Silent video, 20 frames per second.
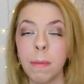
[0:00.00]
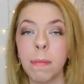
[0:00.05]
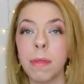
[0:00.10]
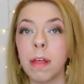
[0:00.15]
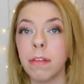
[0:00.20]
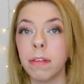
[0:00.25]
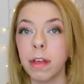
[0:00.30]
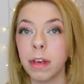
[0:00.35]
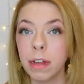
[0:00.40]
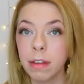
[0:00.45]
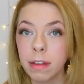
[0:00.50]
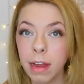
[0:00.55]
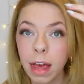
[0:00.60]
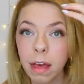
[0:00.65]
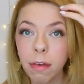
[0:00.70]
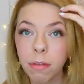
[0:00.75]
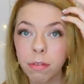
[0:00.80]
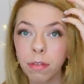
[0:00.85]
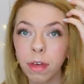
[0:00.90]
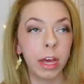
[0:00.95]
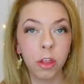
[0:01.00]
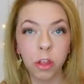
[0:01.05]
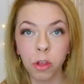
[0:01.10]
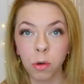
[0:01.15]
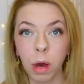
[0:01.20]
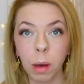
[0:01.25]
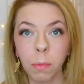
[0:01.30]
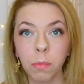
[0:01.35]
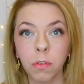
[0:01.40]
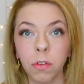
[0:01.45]
Maybe there's like a death wakes
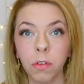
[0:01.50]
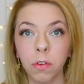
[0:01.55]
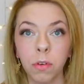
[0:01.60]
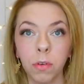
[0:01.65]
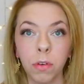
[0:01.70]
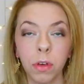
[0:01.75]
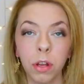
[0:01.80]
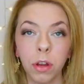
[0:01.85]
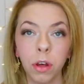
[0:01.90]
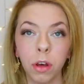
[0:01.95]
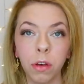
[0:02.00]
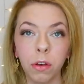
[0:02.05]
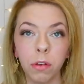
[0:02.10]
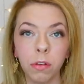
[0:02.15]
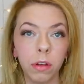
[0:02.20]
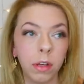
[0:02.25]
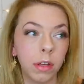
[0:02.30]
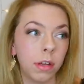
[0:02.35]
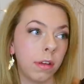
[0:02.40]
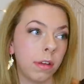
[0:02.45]
you up to, you know,